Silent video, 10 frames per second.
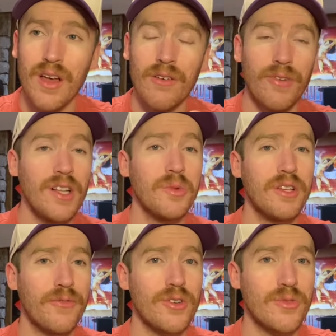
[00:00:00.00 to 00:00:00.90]
Following the
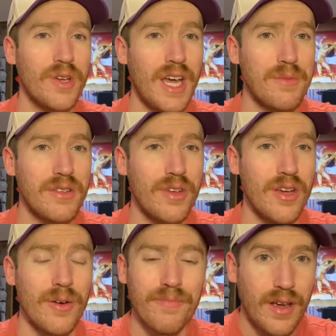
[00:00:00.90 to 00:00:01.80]
first three games of the
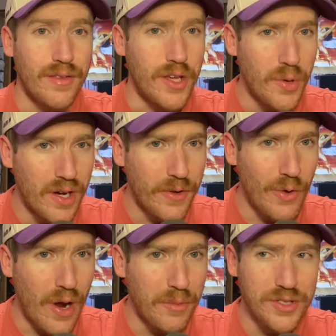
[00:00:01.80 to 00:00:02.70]
year, the UNLV
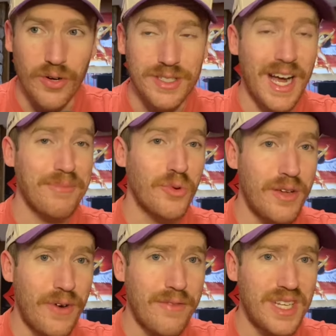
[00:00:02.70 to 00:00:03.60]
Rebels are a top
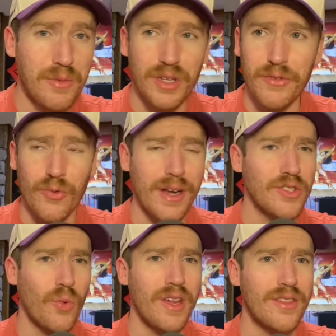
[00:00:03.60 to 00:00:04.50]
25 team. I believe they're ranked
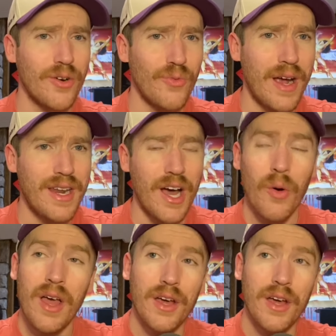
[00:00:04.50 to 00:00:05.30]
23rd right now.